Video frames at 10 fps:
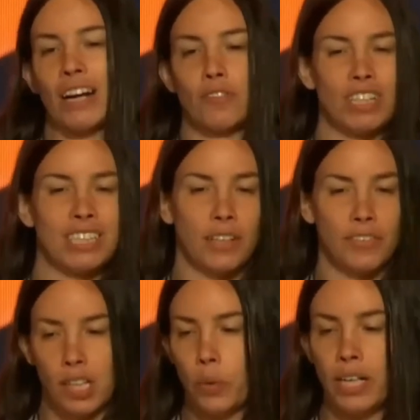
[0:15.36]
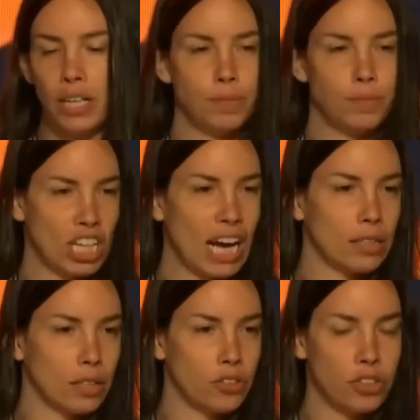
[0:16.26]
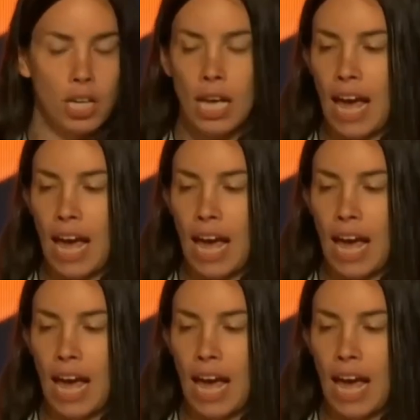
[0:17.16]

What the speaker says: at a risk of a liquidity challenge.